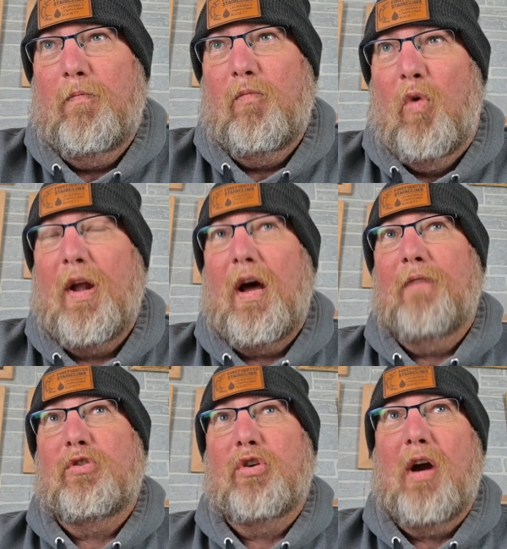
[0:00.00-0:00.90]
what
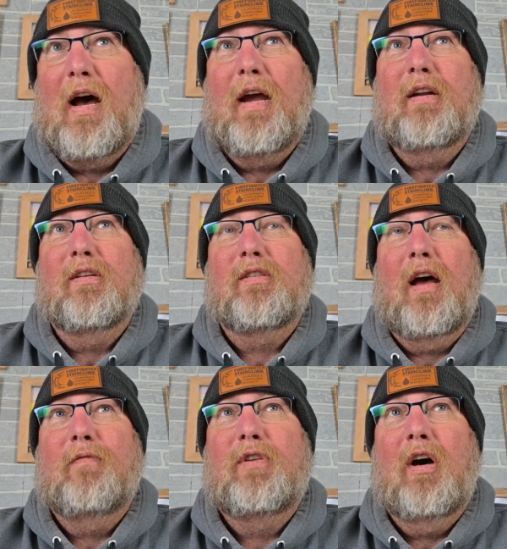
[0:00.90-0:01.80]
I've tried is
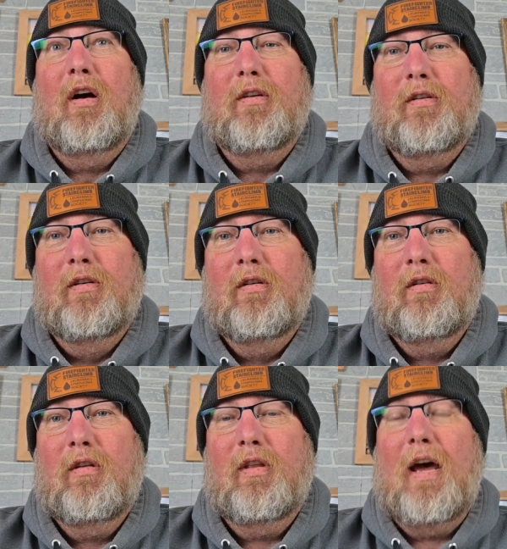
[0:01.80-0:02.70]
I've done
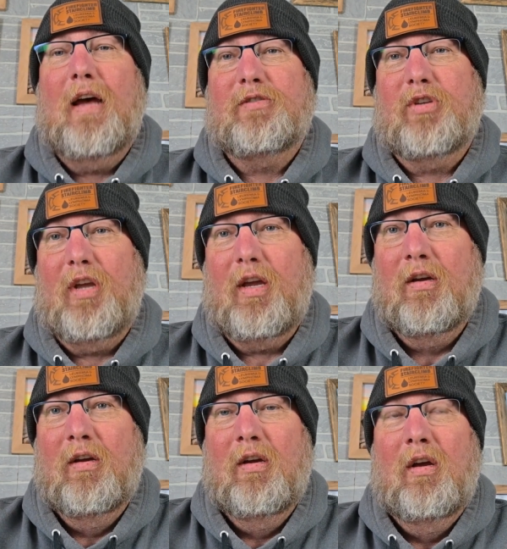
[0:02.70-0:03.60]
the Etsy.
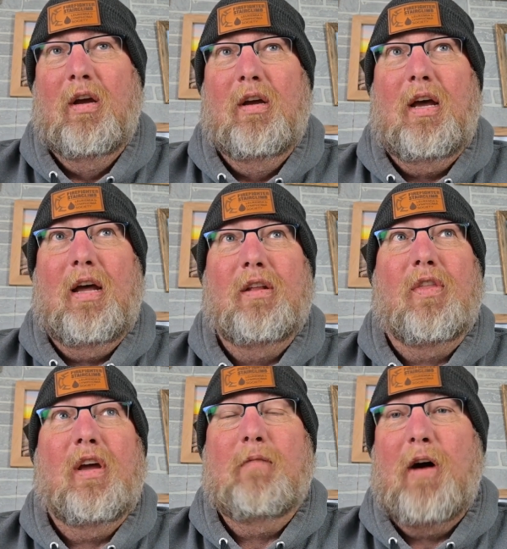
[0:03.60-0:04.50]
And the
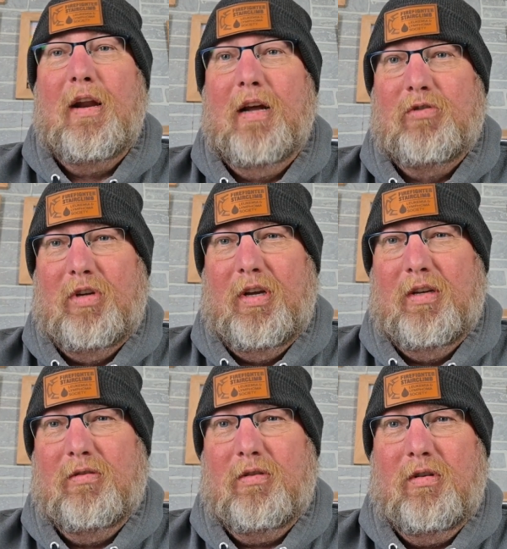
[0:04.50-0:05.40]
thing about Etsy
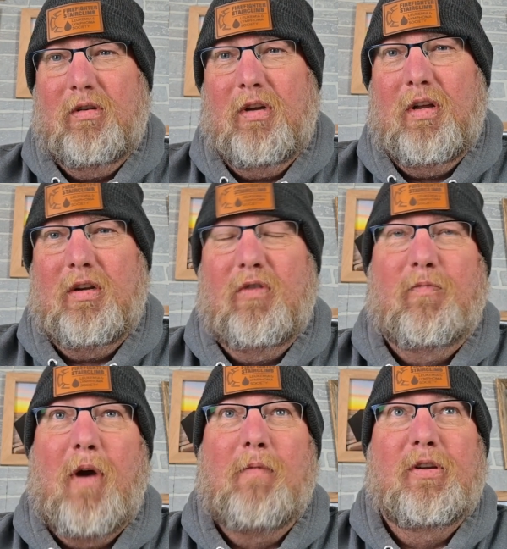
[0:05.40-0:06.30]
is, and you
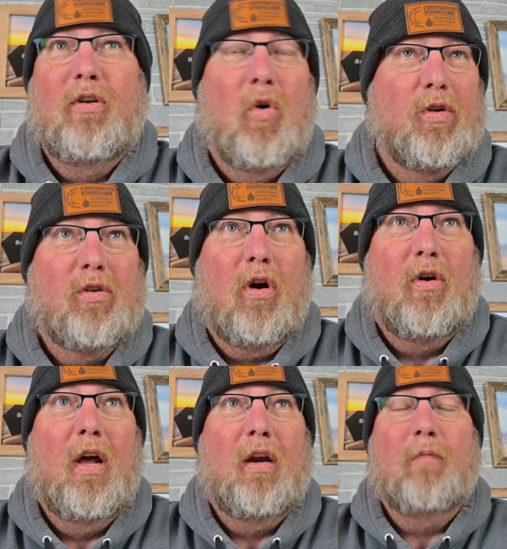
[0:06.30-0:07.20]
probably know this
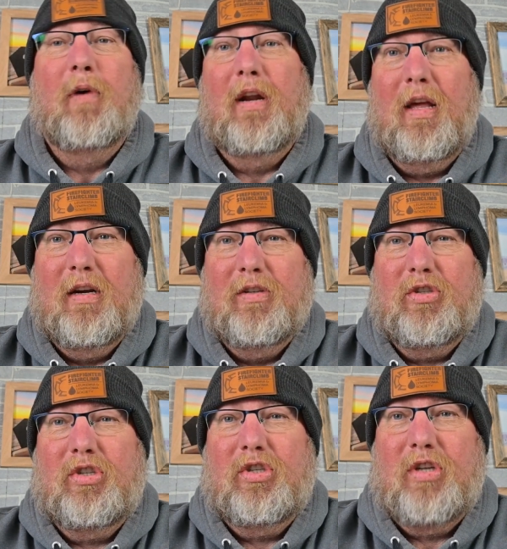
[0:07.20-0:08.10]
already, but it is
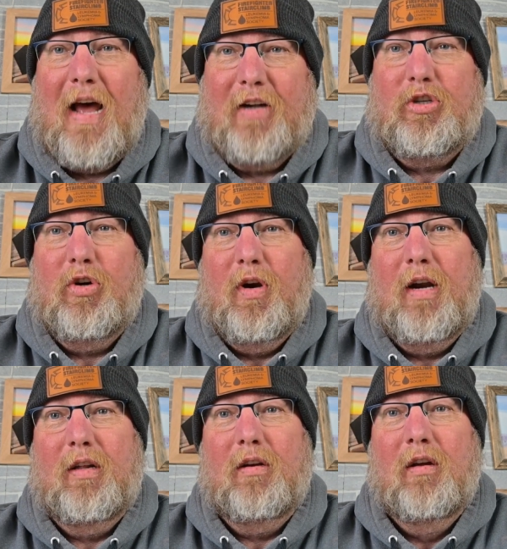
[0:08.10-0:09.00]

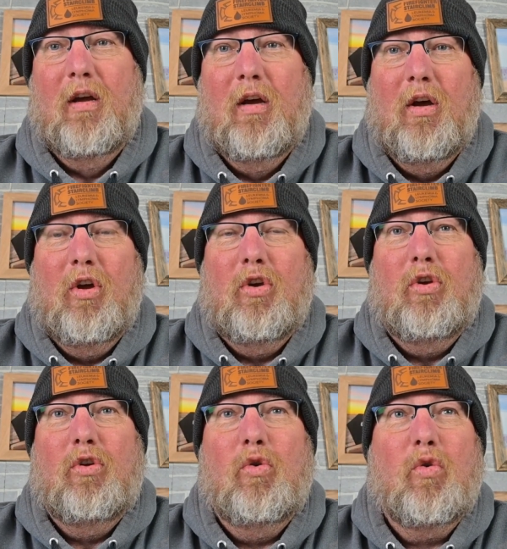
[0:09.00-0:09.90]
saturated.
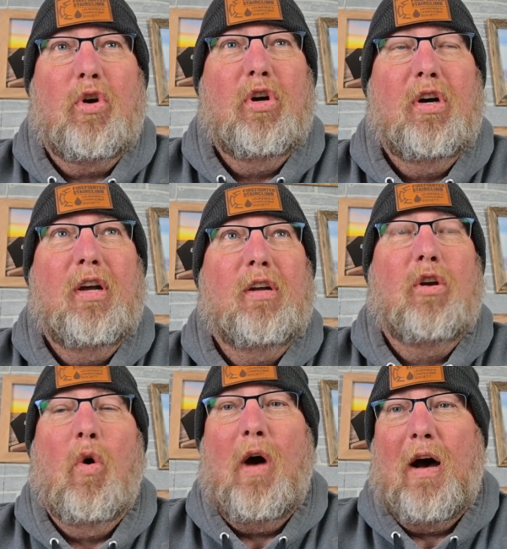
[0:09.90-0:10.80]
You could
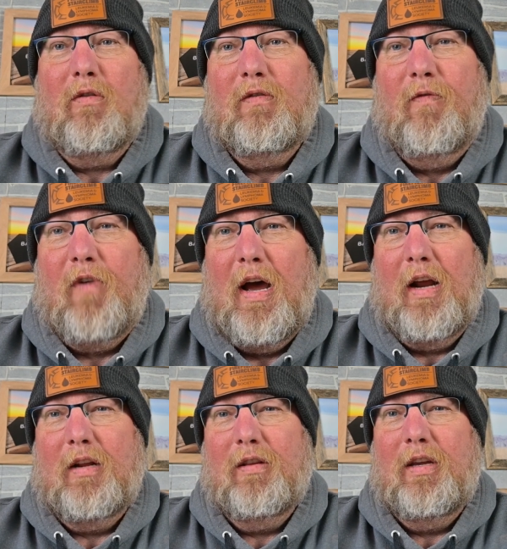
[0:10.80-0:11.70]
go out and
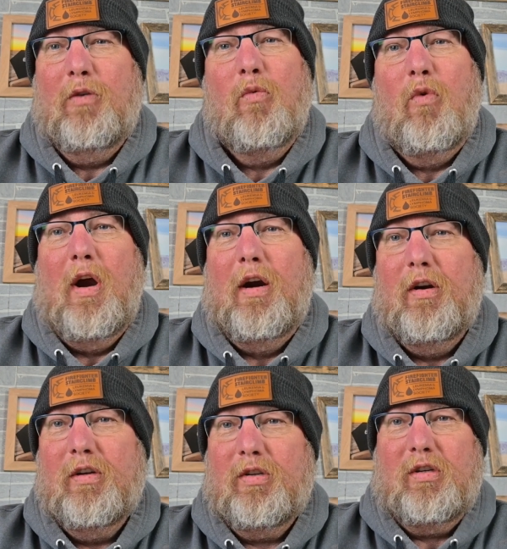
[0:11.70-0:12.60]
find the
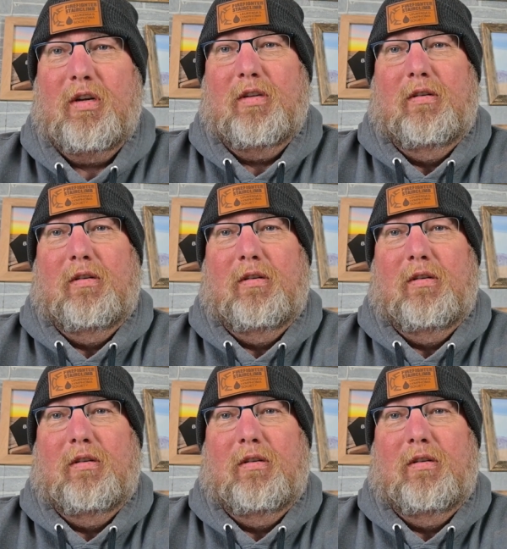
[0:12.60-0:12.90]
rarest